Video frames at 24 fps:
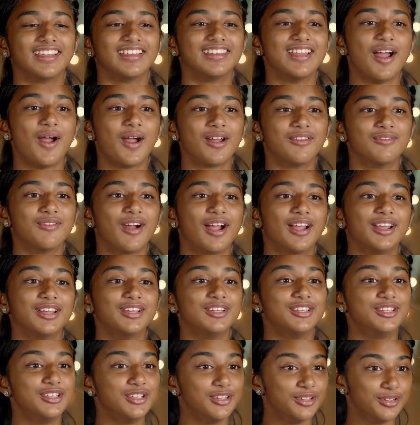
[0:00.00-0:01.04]
Now I invite
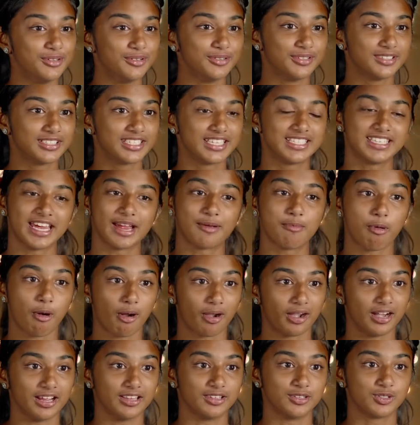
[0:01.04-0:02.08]
you to take
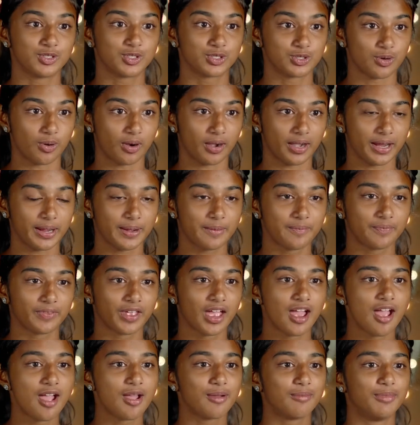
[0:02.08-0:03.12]
part in this story.
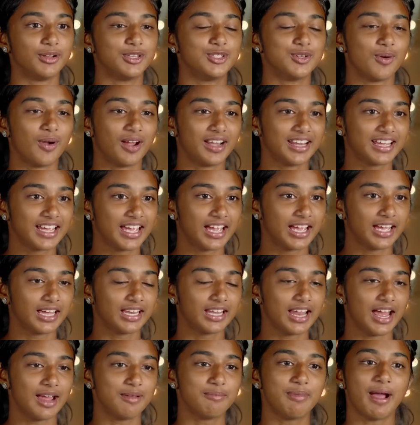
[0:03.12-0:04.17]
By joining
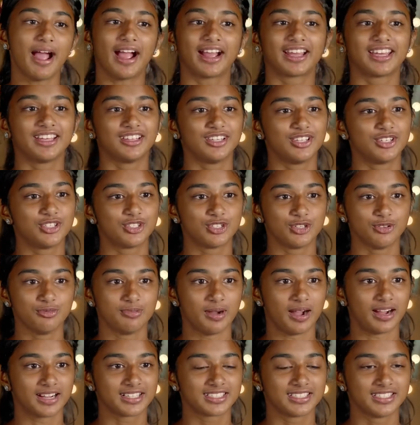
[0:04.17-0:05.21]
in and packing these
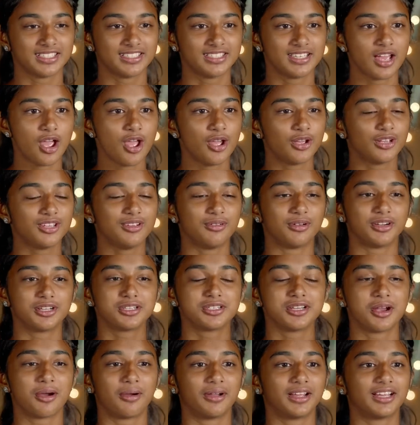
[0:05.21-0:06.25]
shoeboxes, you are
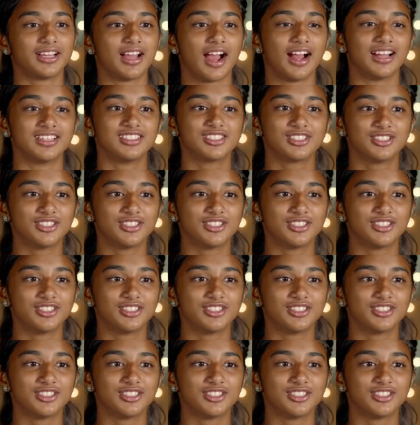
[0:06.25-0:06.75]
showing God's